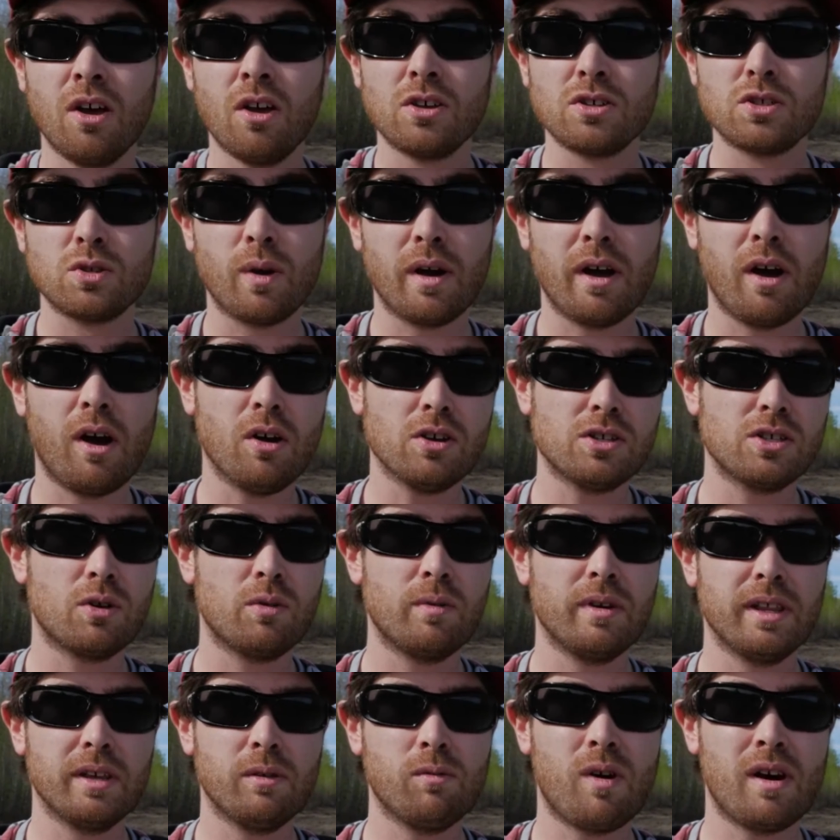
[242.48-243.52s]
So I also
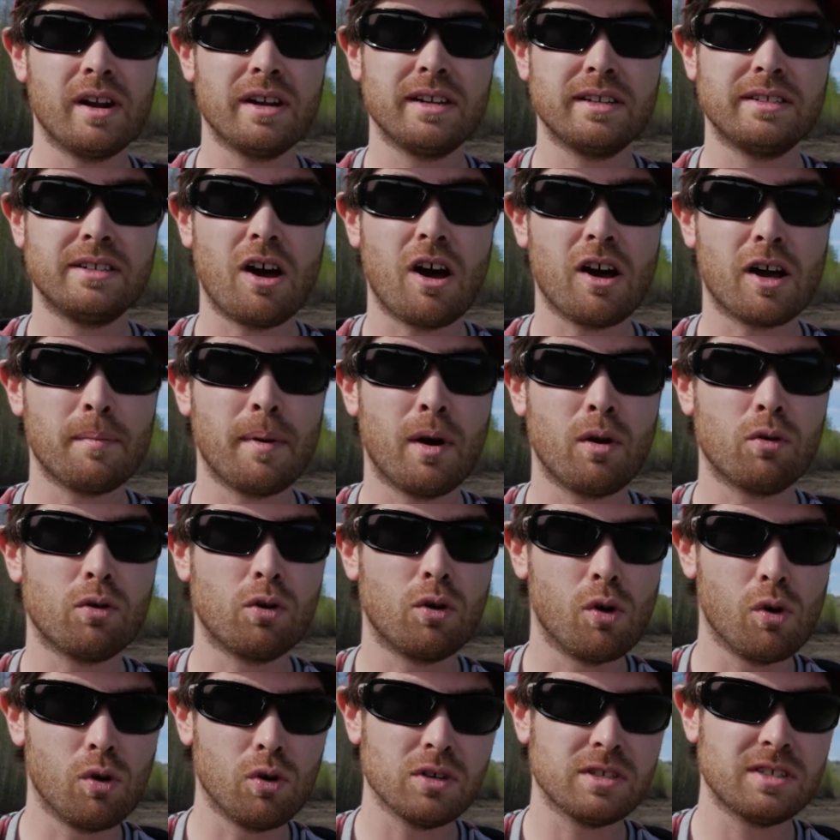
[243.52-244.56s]
really wanted to talk about
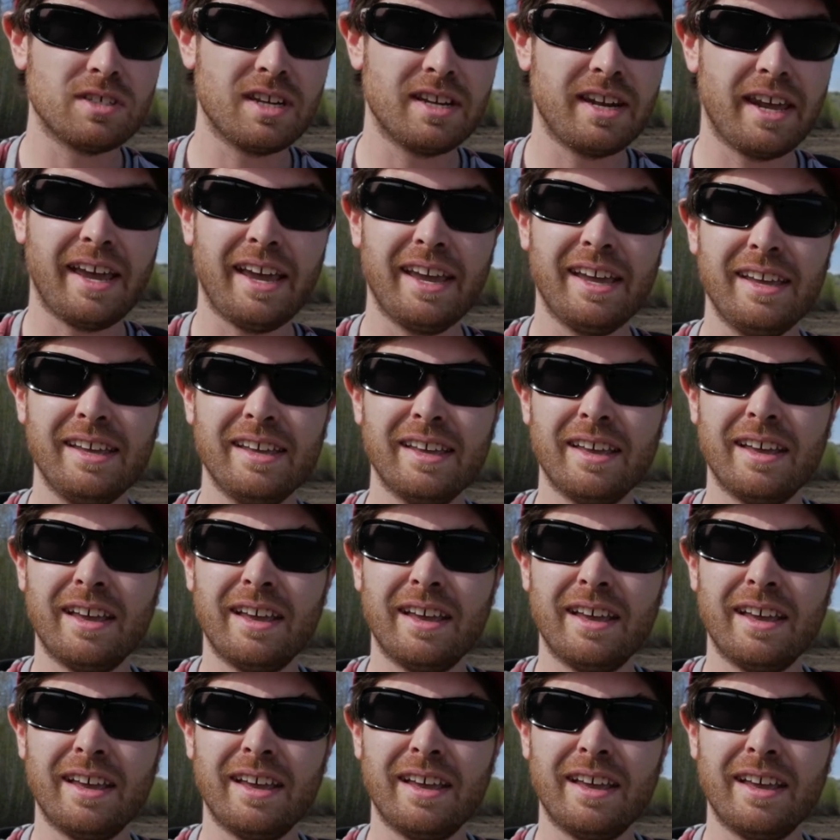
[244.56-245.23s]
goals today.